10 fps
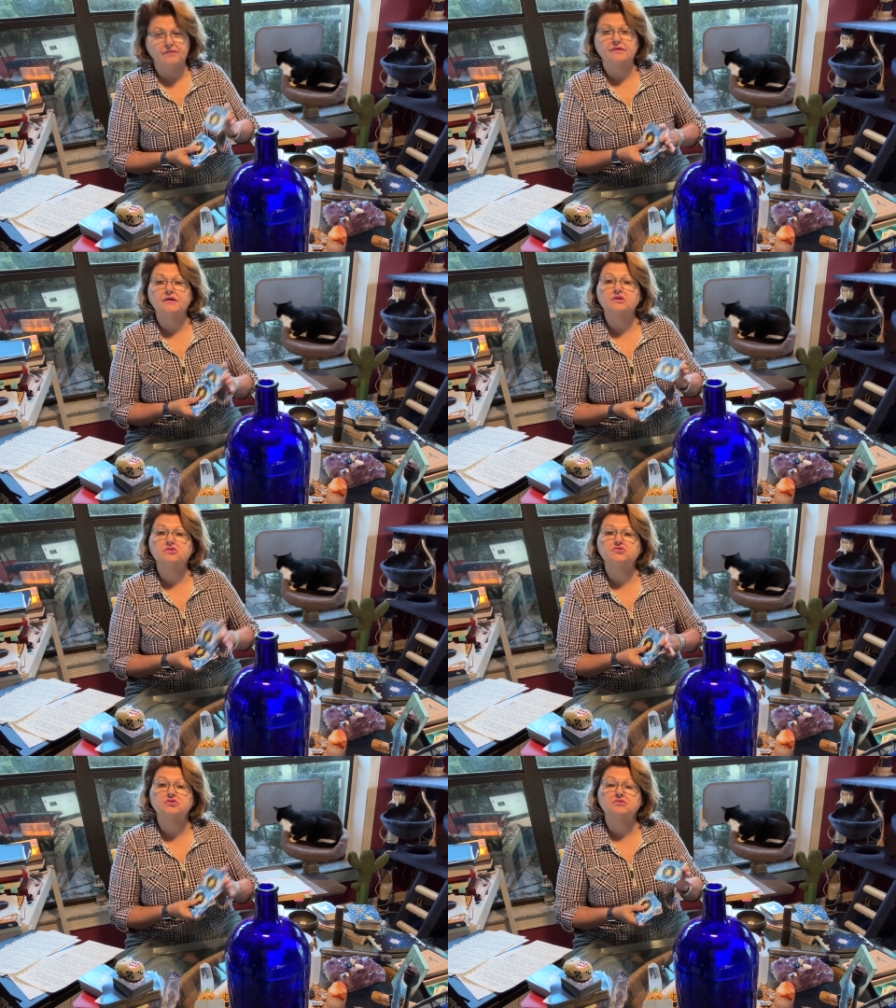the
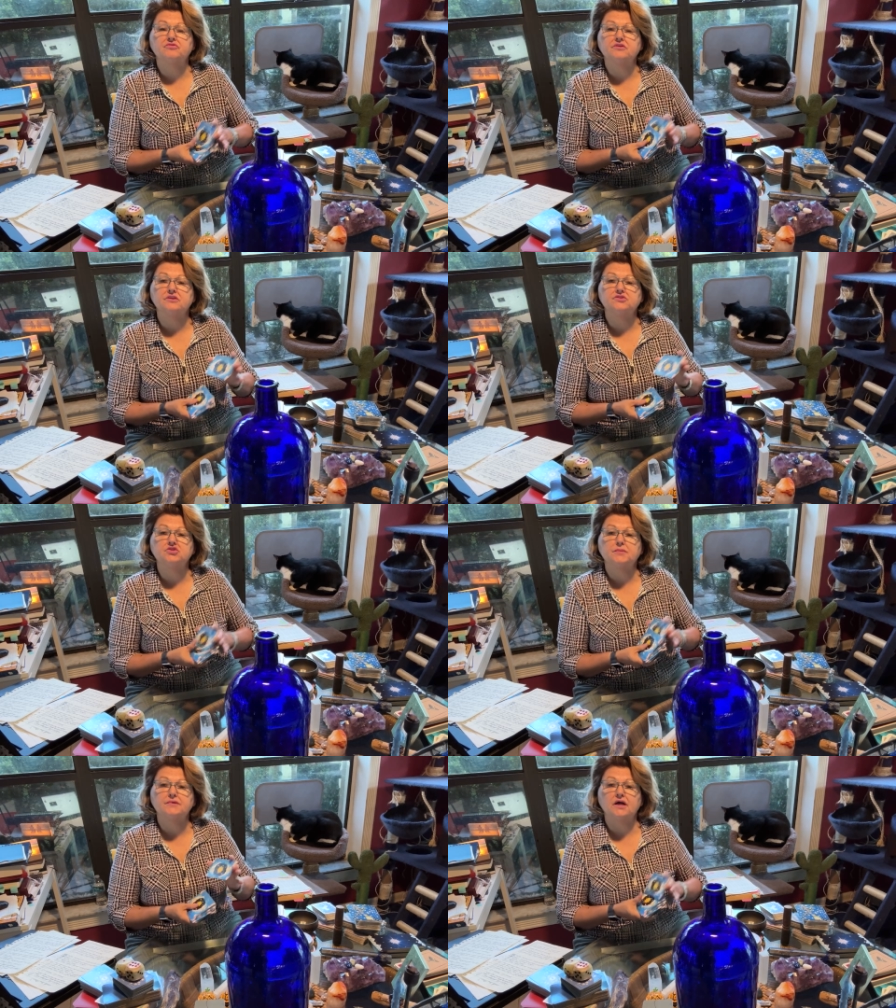energy for the
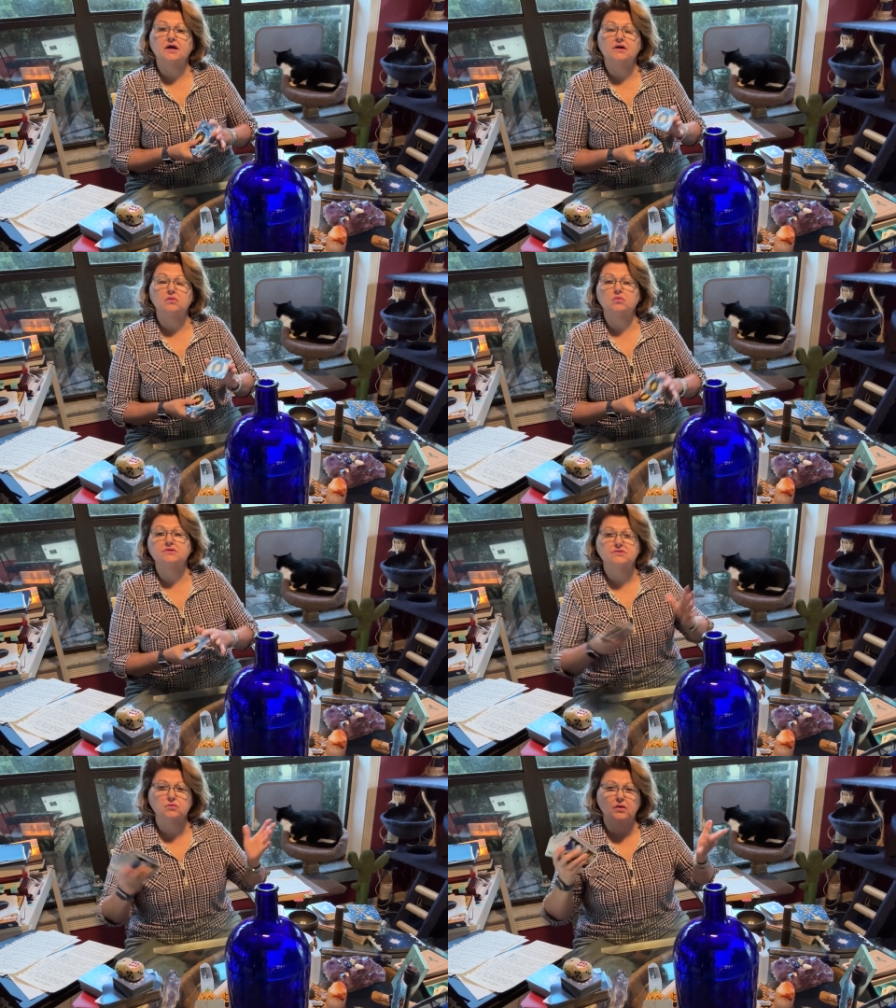Gemini,
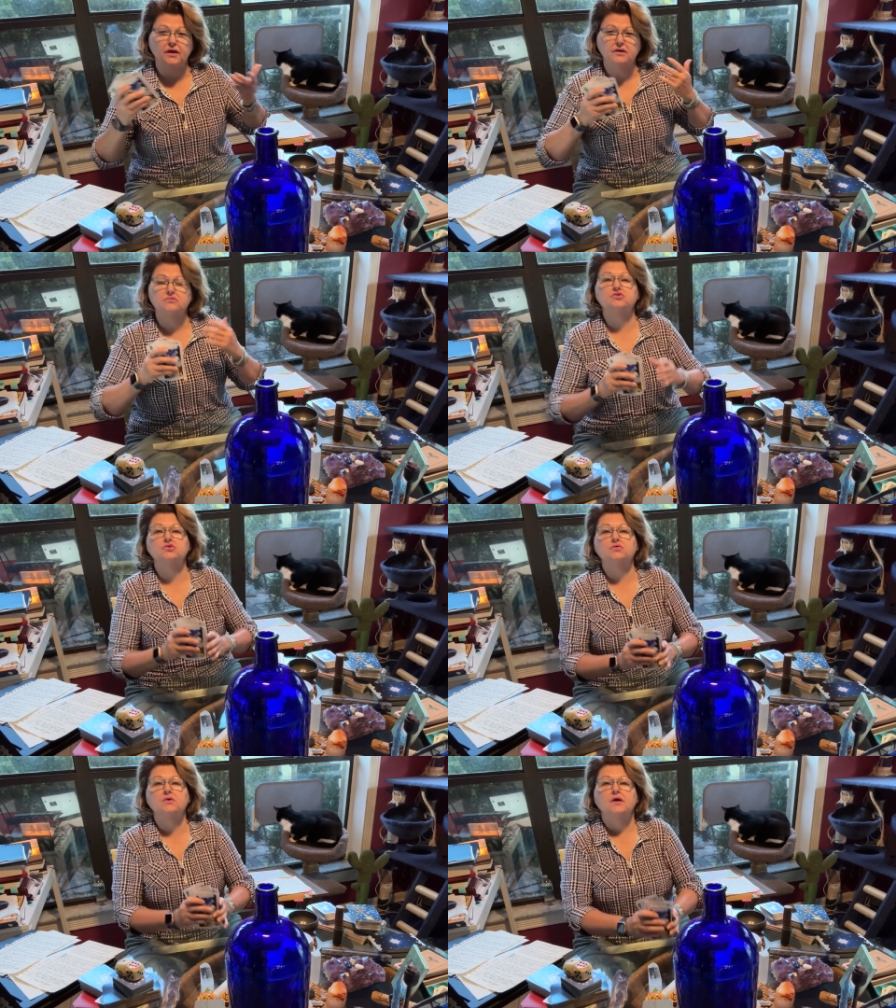what's around you.